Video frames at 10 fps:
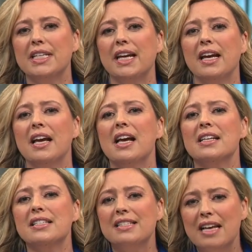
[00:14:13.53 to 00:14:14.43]
day,
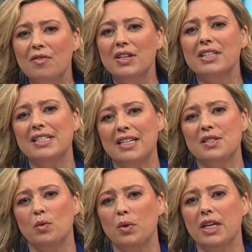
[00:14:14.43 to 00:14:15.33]
7
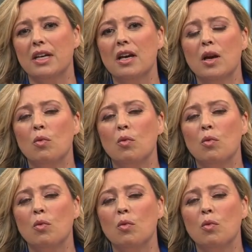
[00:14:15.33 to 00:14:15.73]
days a week.